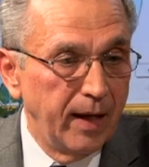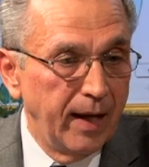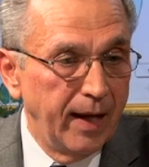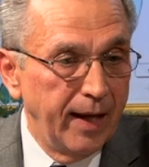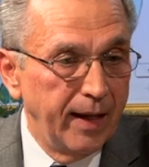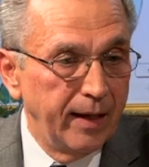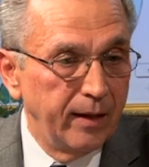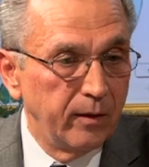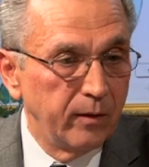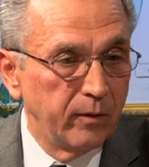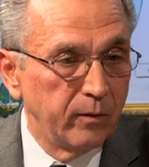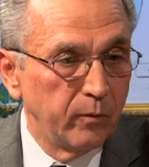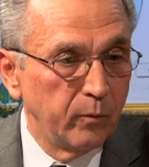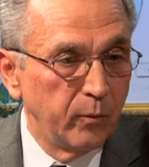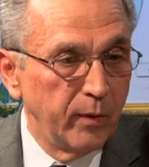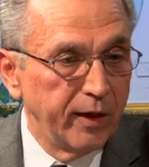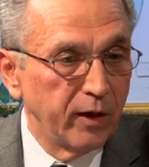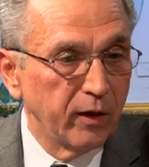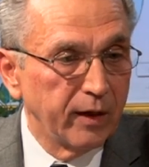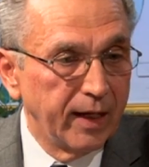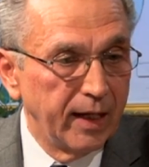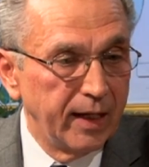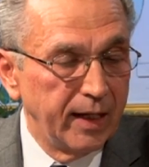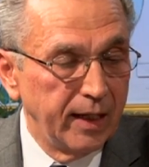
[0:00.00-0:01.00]
and we
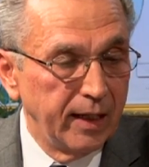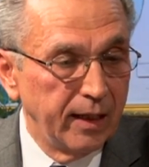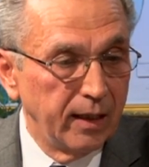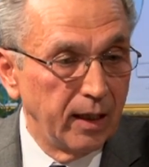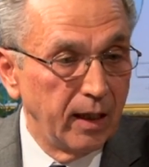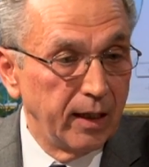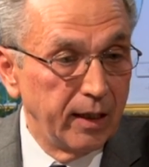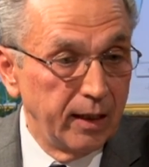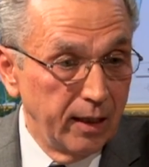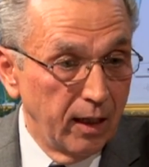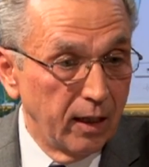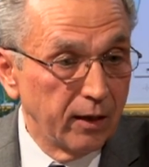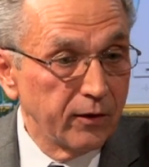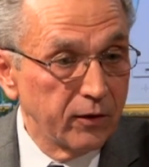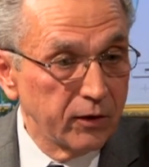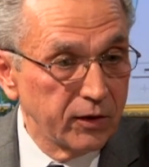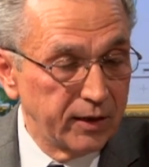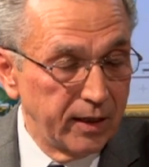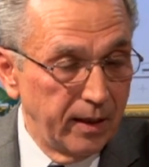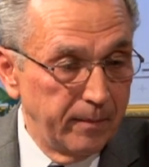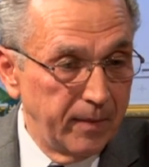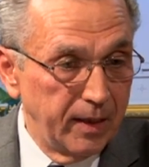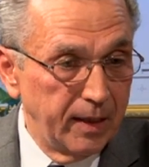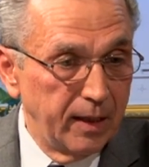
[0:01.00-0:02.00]
are getting younger
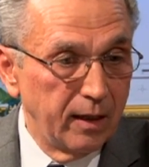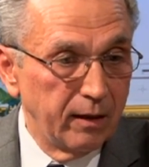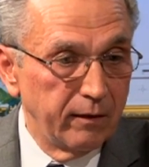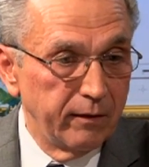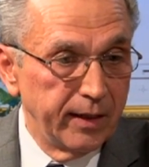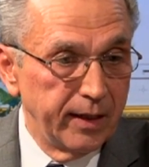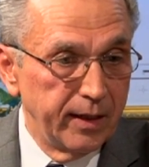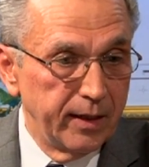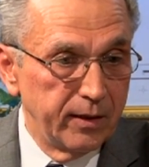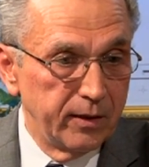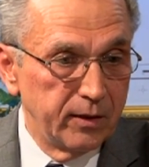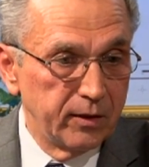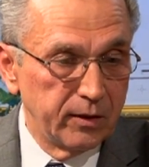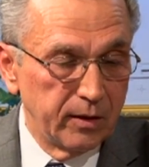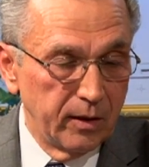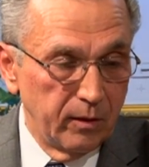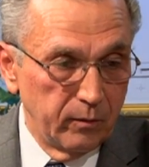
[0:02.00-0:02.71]
seminarians,